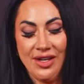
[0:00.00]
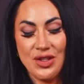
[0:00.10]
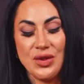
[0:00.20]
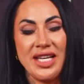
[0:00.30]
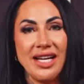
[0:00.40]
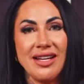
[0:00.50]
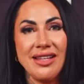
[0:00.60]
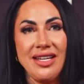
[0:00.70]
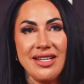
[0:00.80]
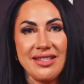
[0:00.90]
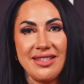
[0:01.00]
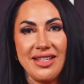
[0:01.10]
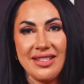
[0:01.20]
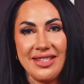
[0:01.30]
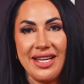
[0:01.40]
So technically it's
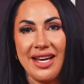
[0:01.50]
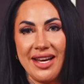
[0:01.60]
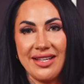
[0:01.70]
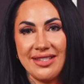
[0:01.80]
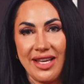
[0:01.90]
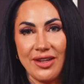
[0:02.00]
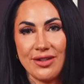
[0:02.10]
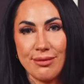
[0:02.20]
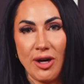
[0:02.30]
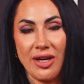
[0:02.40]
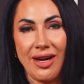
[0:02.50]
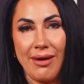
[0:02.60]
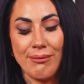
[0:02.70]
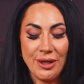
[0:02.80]
still sitting at a seller's market,